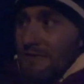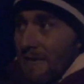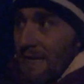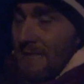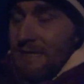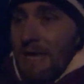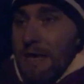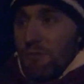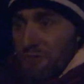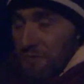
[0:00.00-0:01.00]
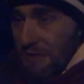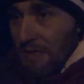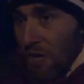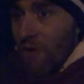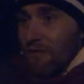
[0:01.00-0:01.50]
as it is, he was really
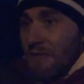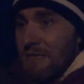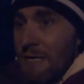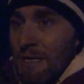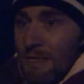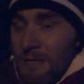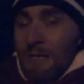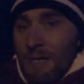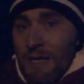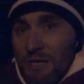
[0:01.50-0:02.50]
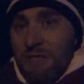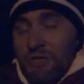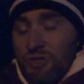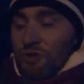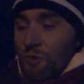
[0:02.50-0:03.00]
nervous, and I
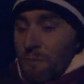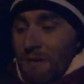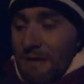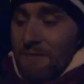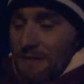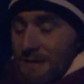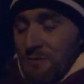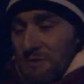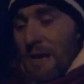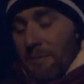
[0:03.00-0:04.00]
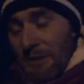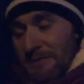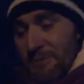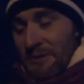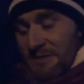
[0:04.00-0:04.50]
just couldn't believe that this was
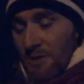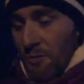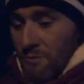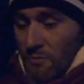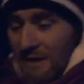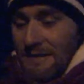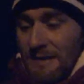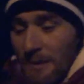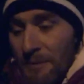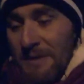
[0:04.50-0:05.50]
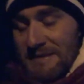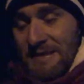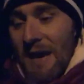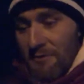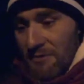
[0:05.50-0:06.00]
happening to us. So we ended up at this
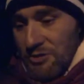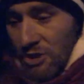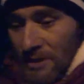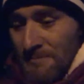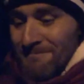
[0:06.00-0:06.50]
garage